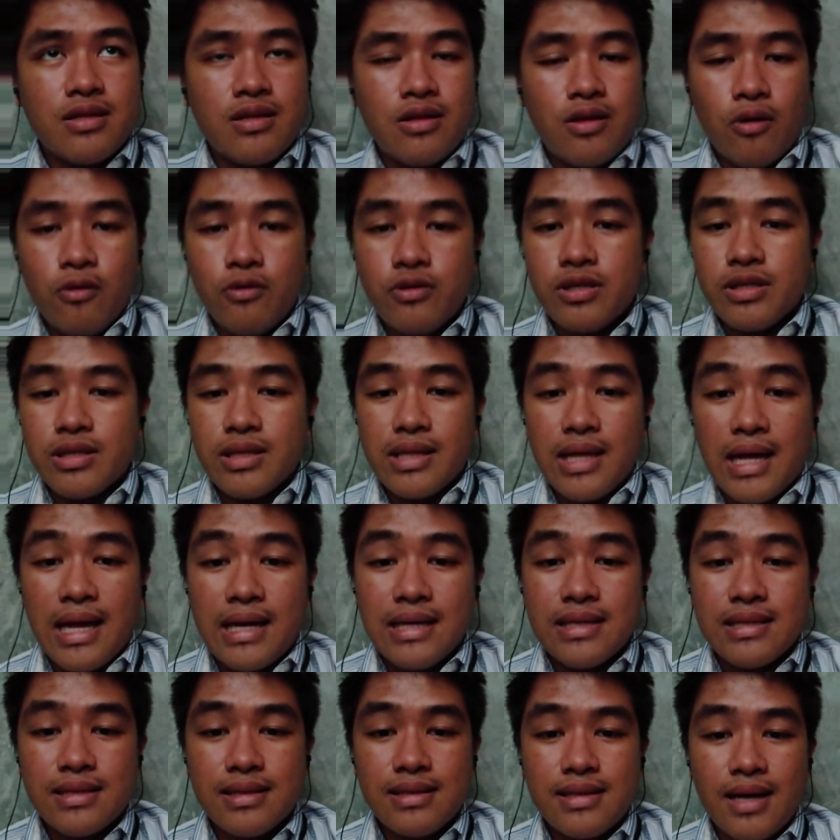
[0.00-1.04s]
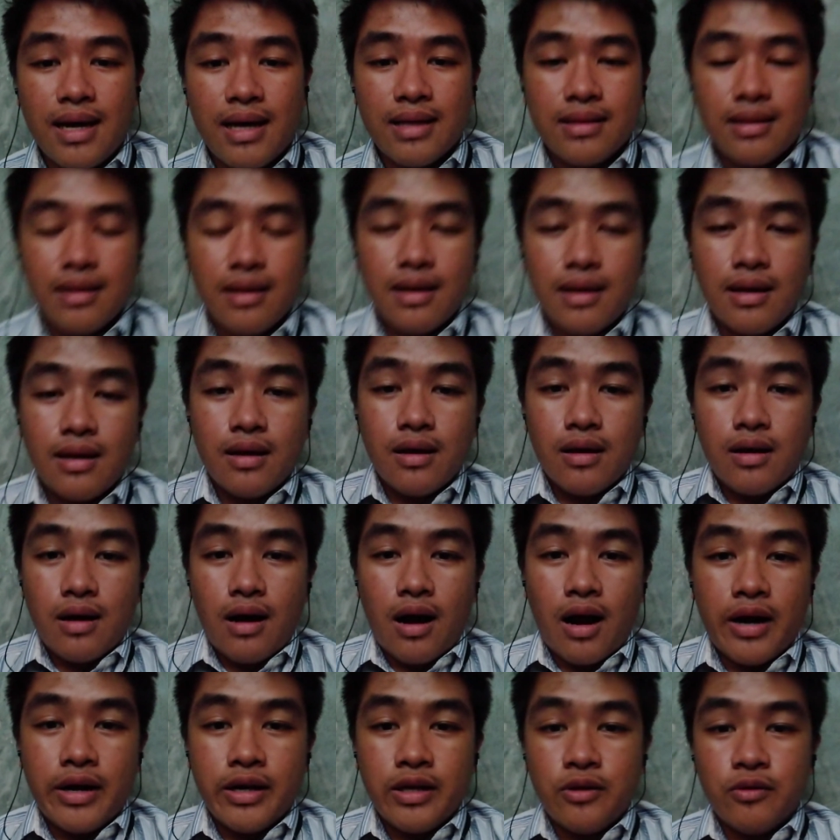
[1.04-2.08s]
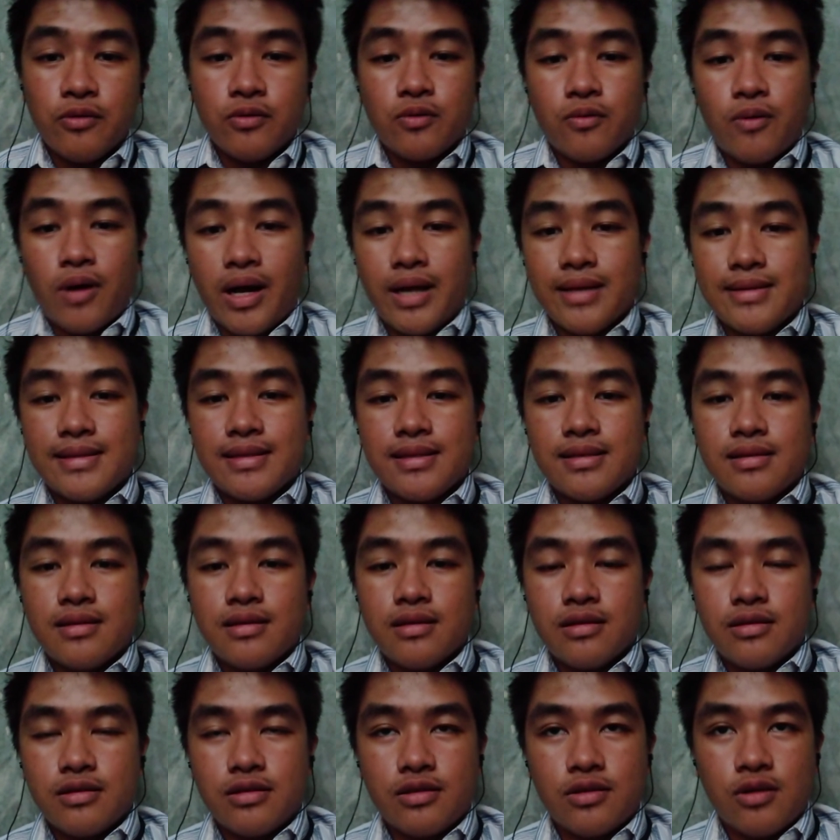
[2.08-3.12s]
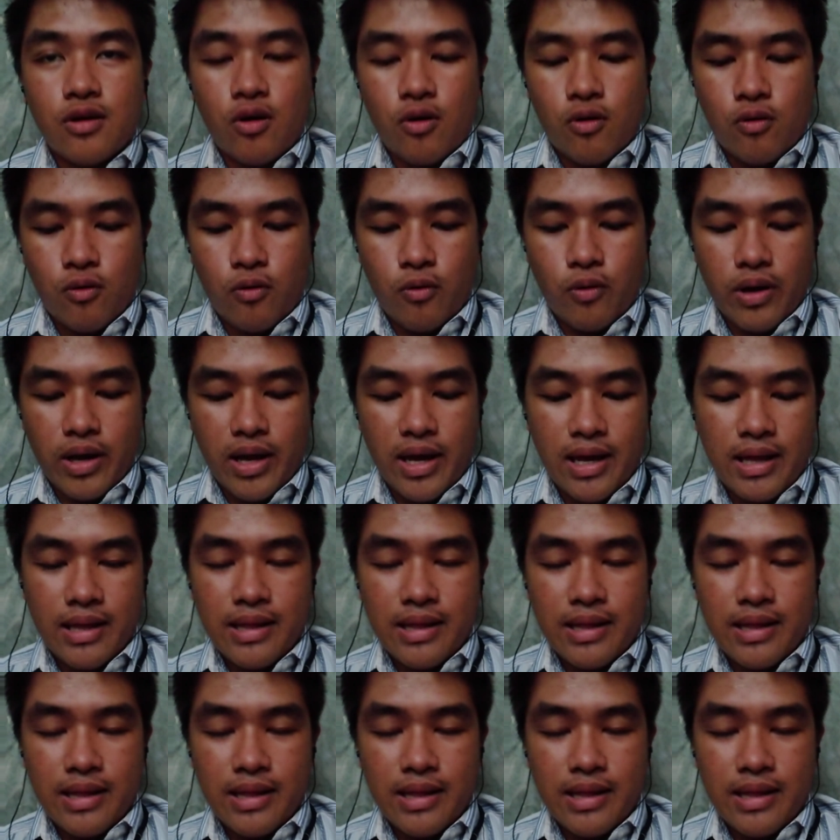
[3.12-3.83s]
those things that are new to us. So